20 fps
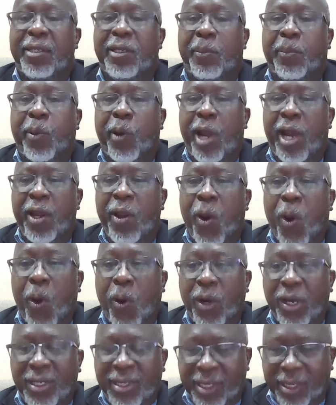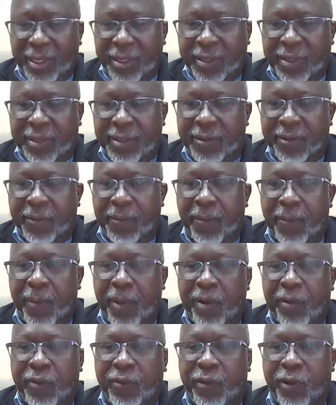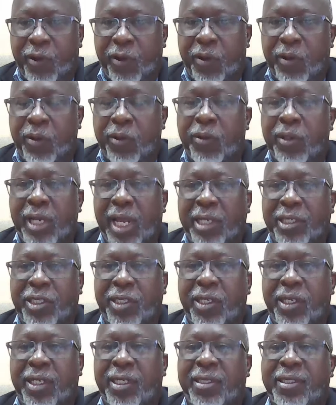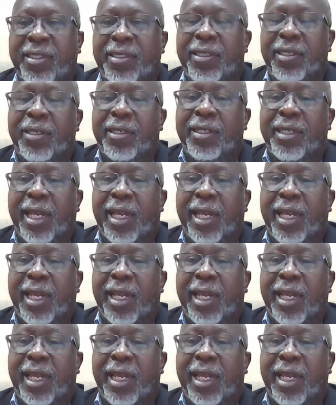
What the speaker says: the priorities for national